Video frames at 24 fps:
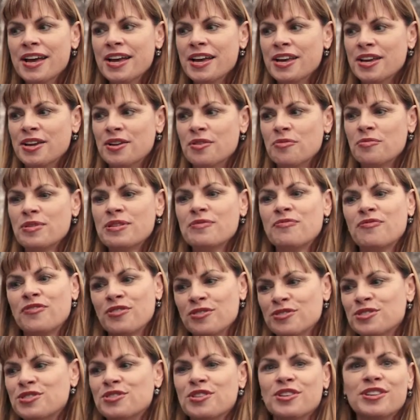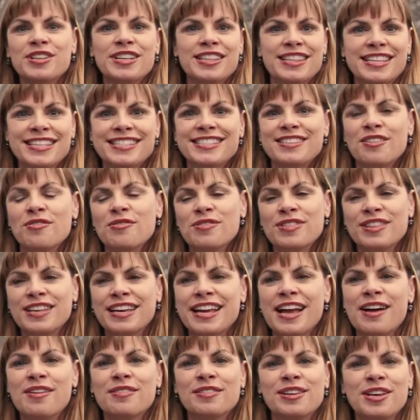We first started this whole
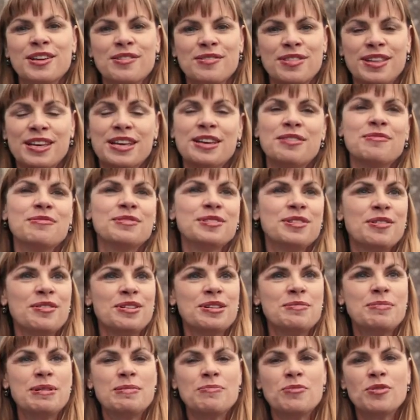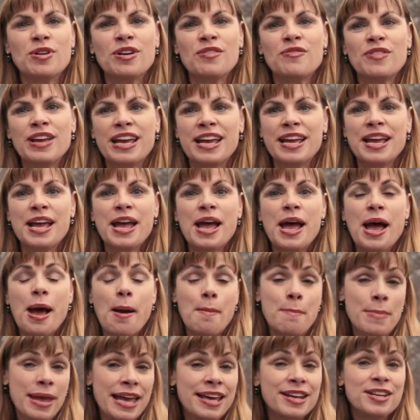thing out, thinking it was going to be more of a
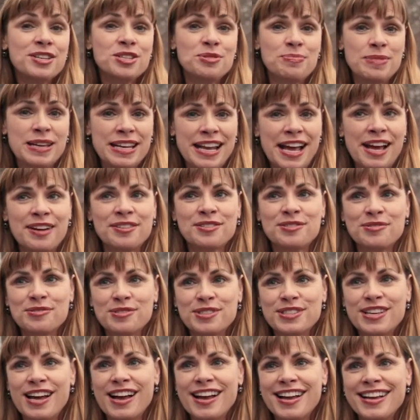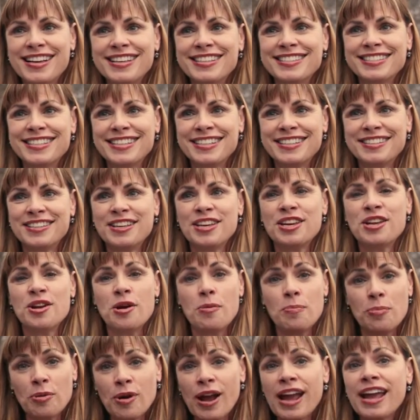management exercise and,
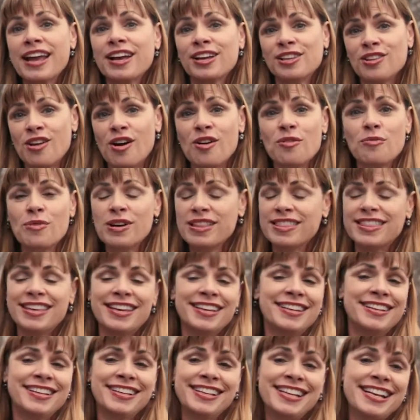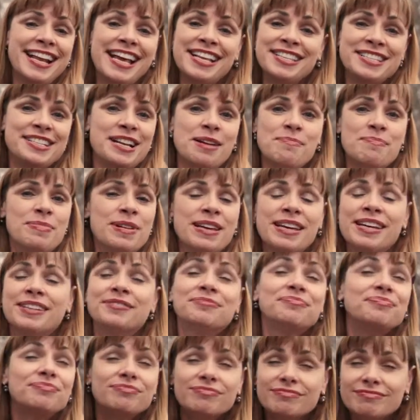praying along with it. And it ended up
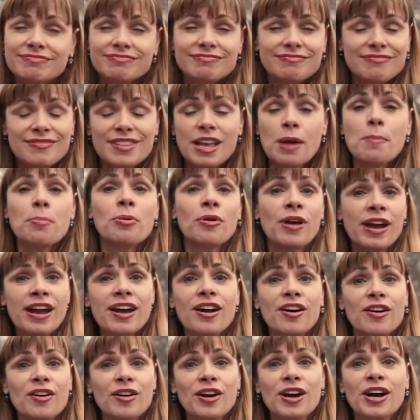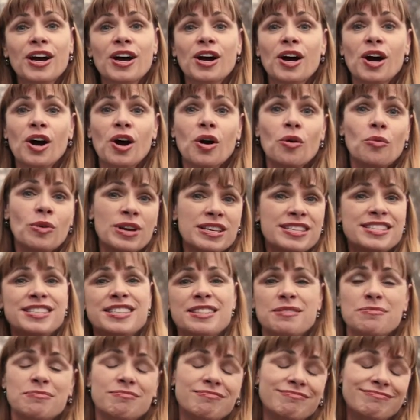being prayer with
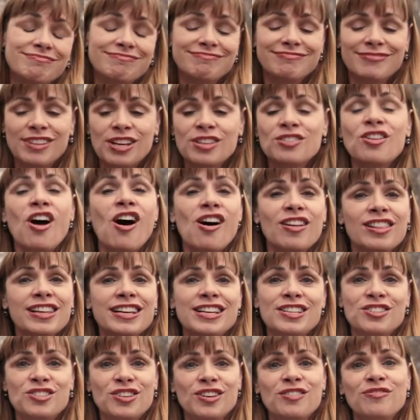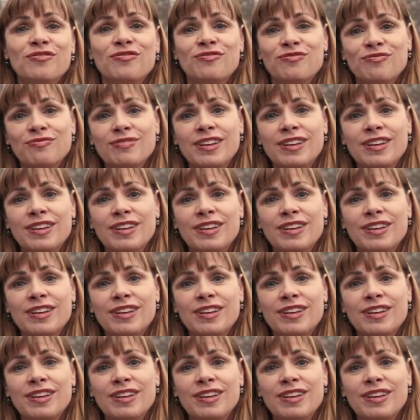some knowledge of